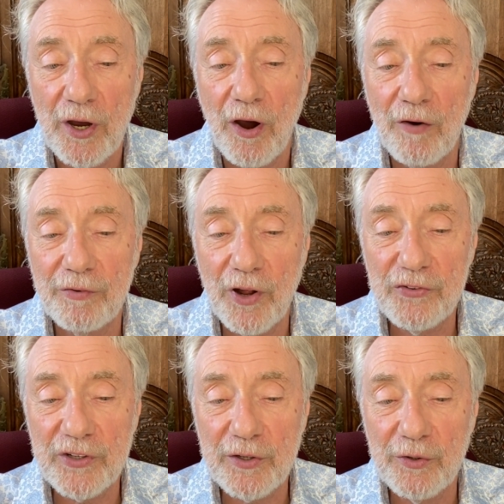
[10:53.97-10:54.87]
of
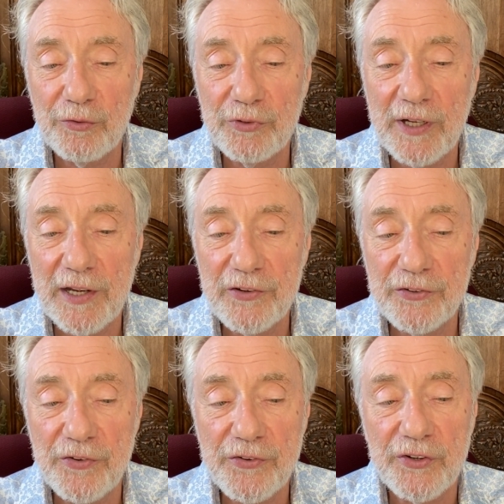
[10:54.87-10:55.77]
logical
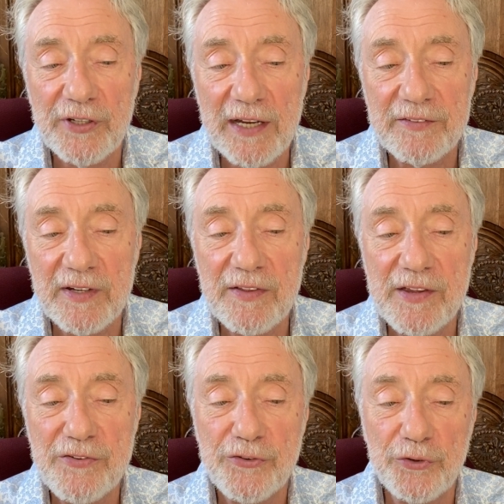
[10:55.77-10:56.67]
relations connecting
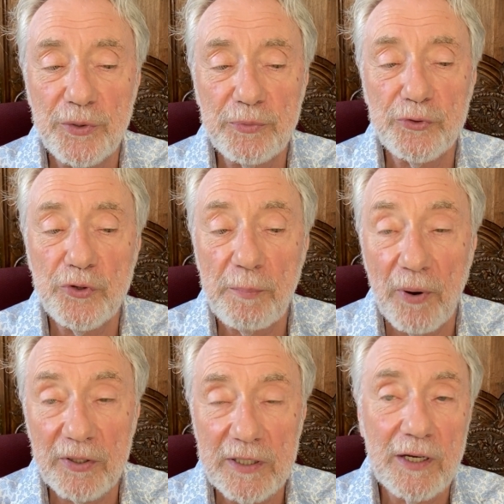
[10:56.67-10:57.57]
this term to the
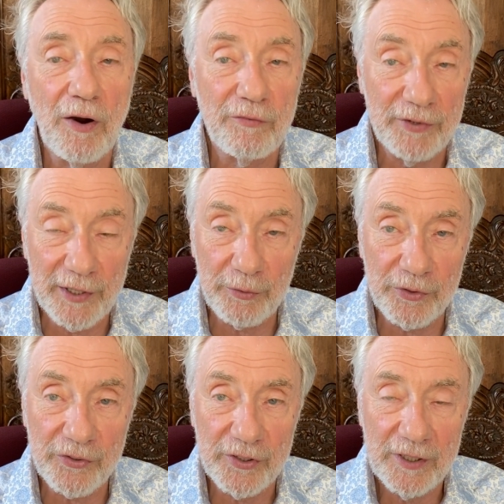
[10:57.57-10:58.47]
body of
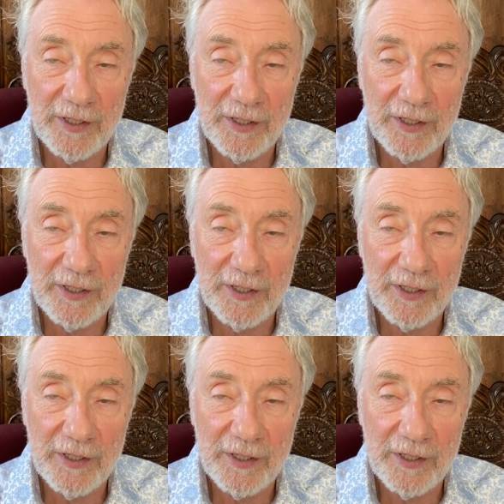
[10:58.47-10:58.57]
language.